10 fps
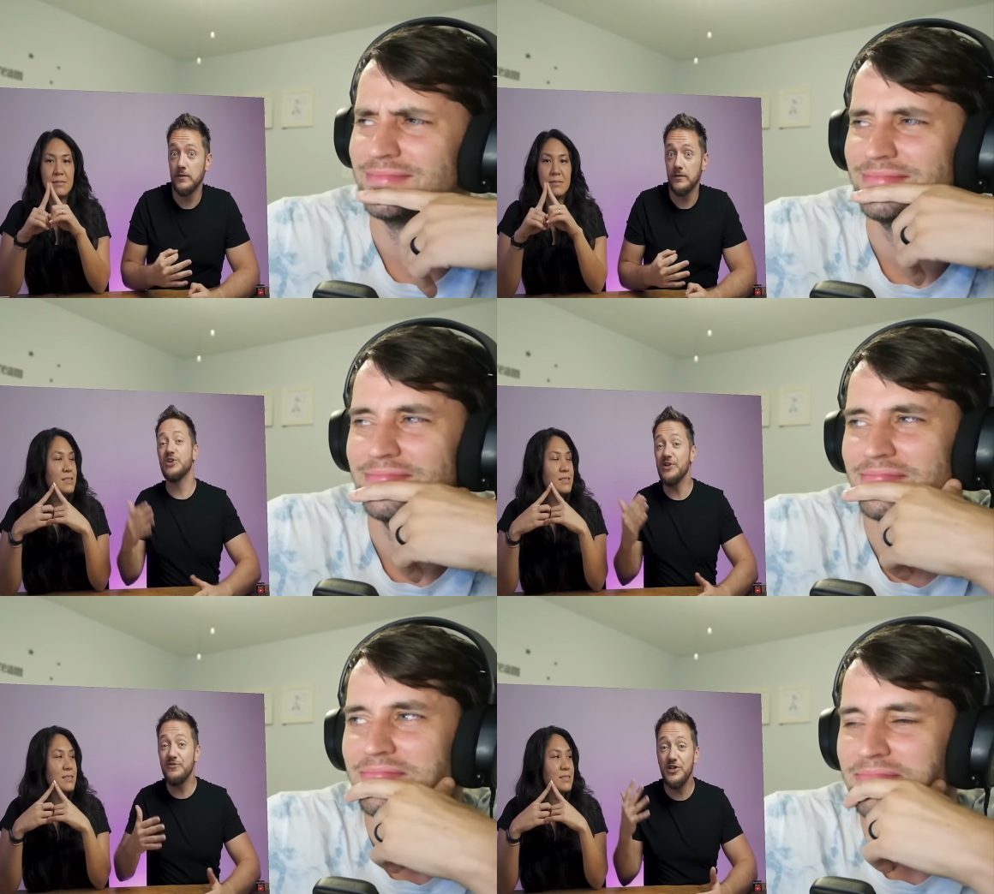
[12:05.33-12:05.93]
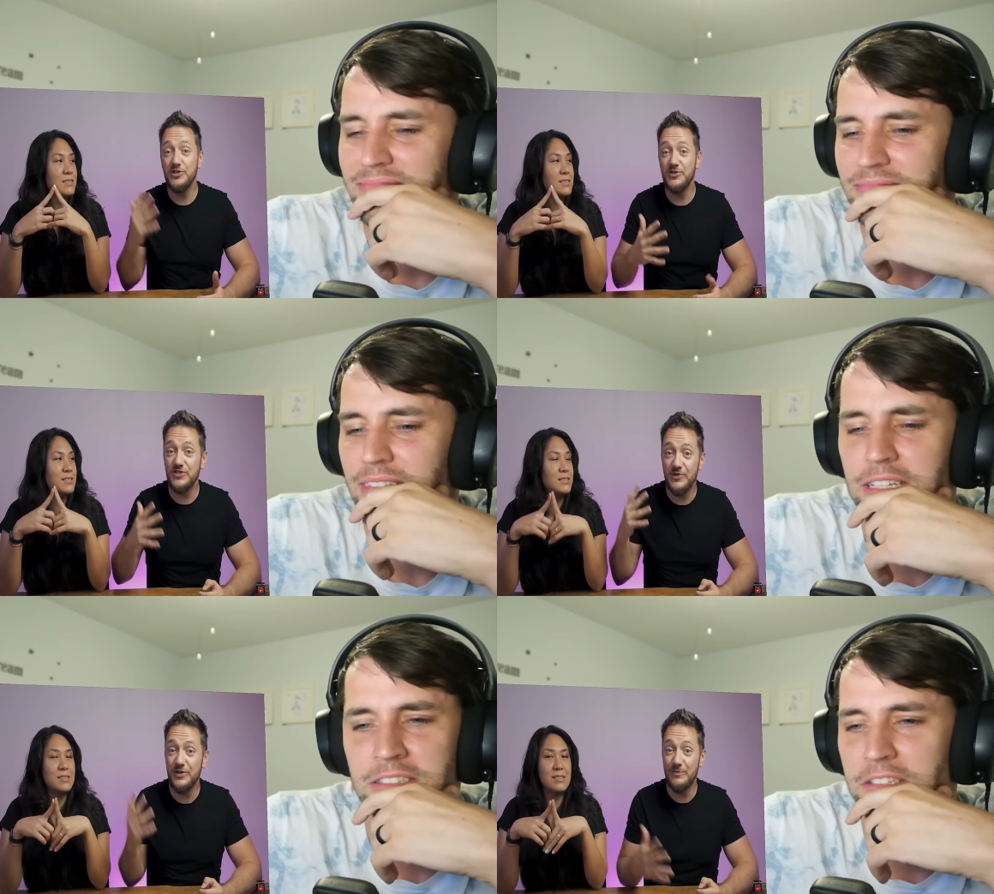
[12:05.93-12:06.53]
Speaker 1: So if you're used That's
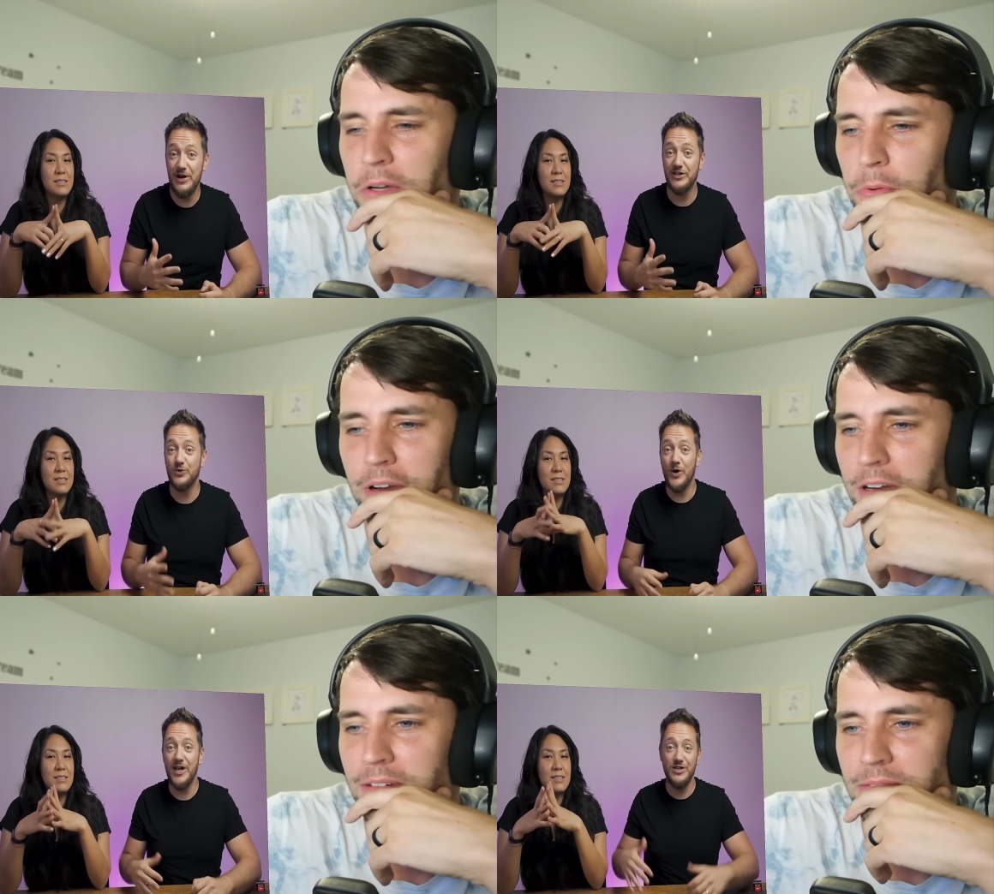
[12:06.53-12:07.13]
to the so American weird. way,